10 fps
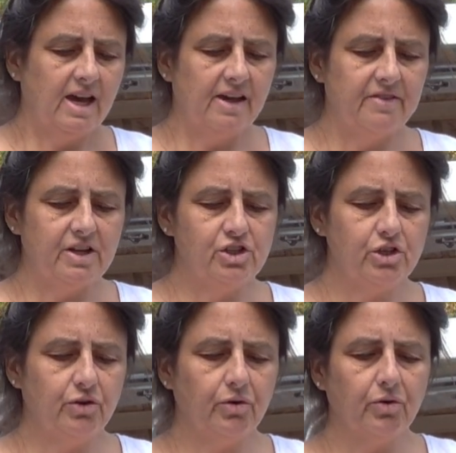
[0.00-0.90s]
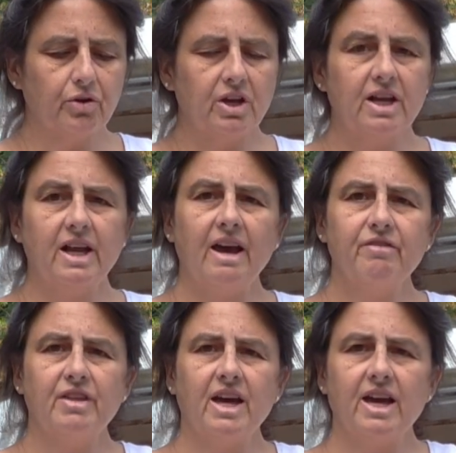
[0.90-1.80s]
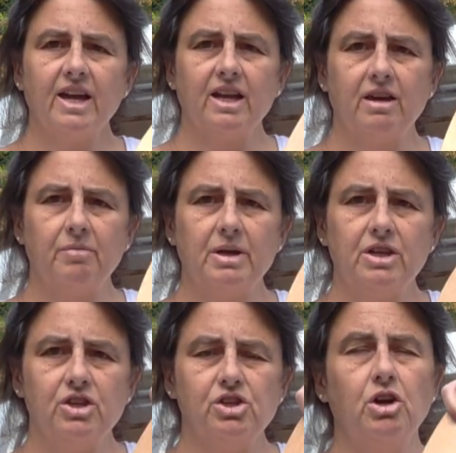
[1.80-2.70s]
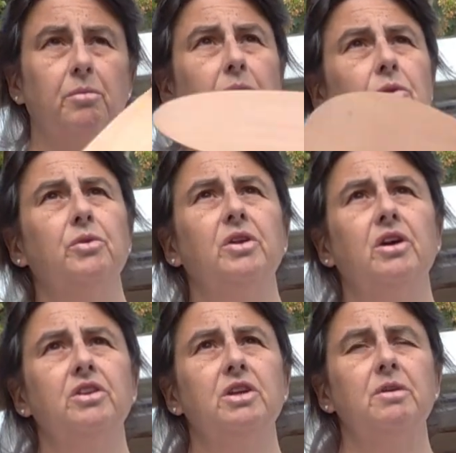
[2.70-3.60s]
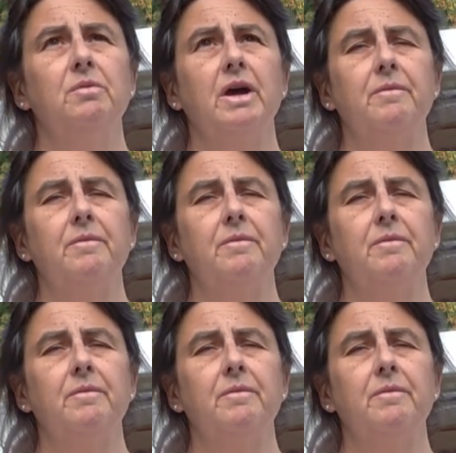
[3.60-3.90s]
and then chalk and have that hanging up in your shop or on your